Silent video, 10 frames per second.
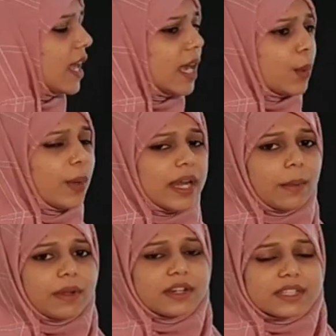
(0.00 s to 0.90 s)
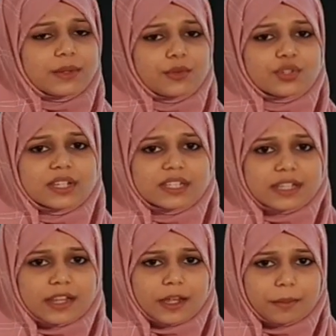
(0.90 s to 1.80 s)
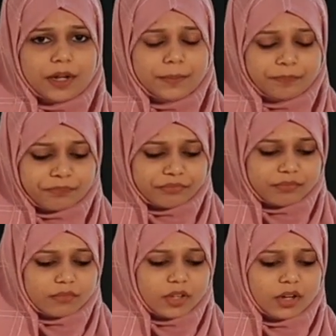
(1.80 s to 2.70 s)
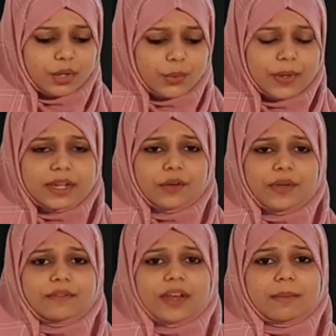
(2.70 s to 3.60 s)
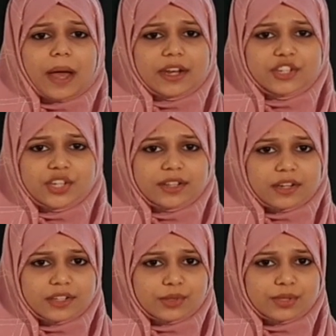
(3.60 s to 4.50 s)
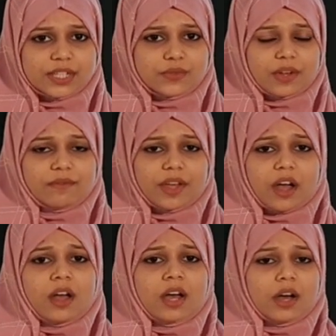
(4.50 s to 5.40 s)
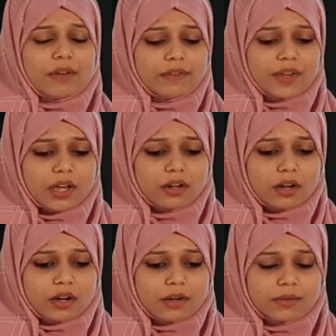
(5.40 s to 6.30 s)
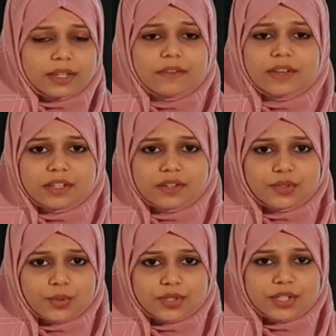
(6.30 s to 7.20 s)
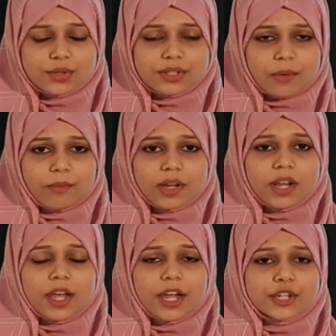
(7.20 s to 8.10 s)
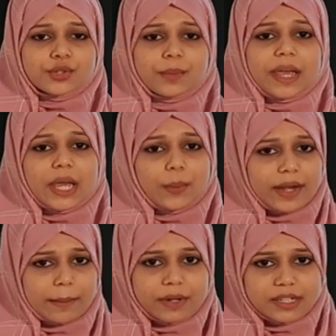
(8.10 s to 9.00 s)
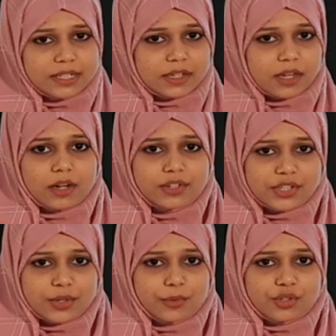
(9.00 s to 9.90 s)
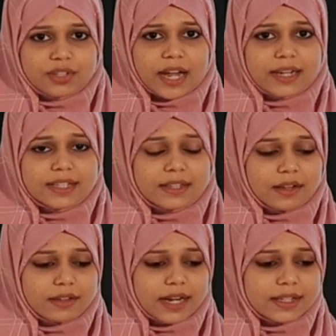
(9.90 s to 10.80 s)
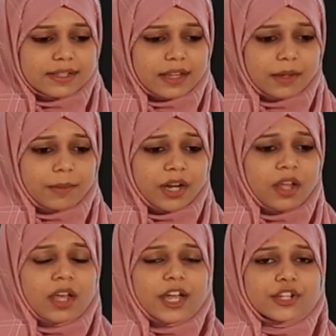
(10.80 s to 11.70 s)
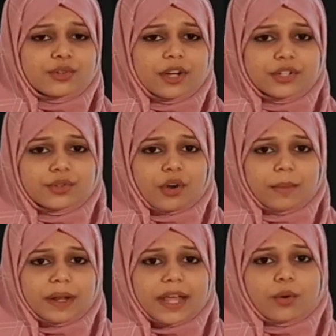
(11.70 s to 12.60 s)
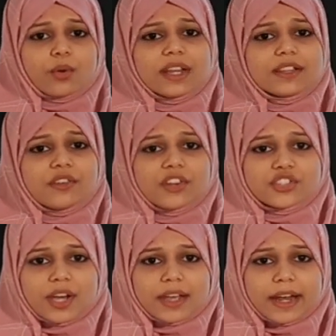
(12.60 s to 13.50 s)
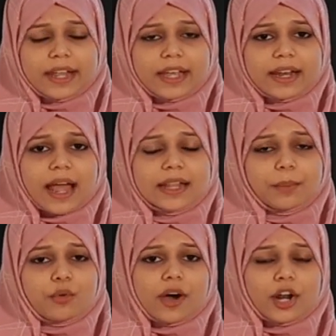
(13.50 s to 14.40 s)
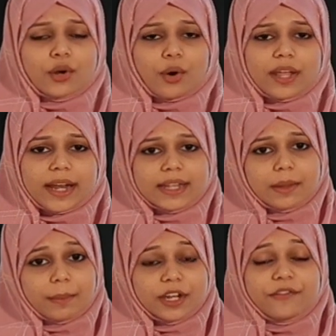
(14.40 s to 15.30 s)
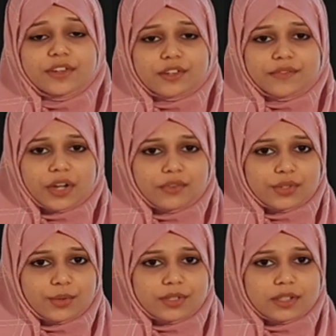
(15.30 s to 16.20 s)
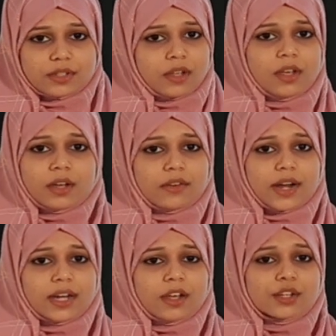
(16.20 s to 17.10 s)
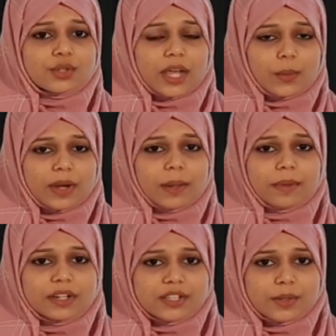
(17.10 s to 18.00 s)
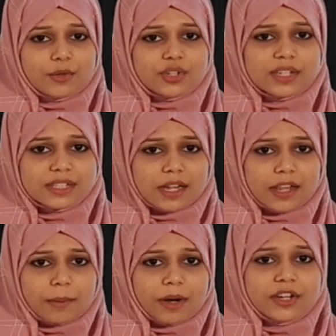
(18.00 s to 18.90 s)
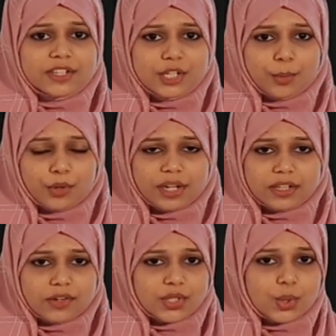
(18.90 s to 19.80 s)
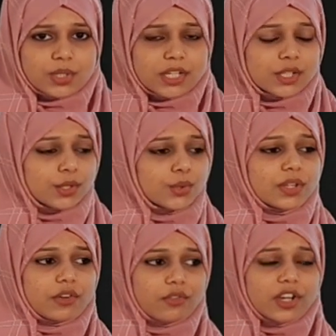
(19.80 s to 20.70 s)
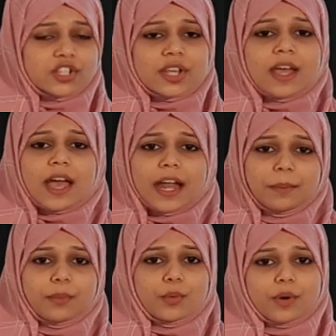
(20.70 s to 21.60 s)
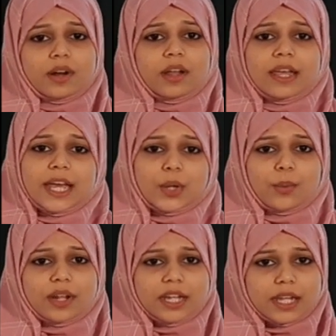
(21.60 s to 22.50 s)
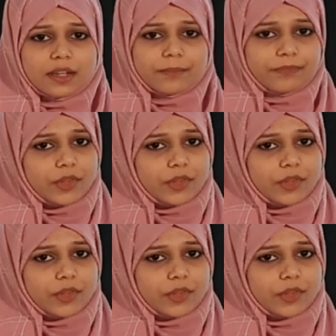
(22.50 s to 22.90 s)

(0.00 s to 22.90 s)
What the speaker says: Equitable distribution is nothing but when we are managing the resources, when we are giving the resources to someone, it should be equitable distribution. That is nothing but it should not be like only the rich are getting it and the poor are not getting the benefits of that resources, right? So equitable distribution is nothing but distributing the resources to the rich and poor equally.